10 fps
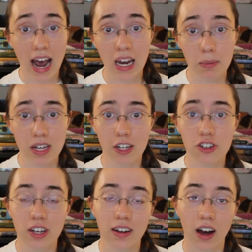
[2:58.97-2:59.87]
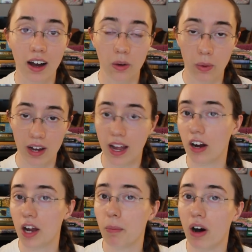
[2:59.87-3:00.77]
adaptation, I read
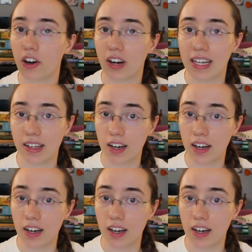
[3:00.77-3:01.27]
Harry Potter and the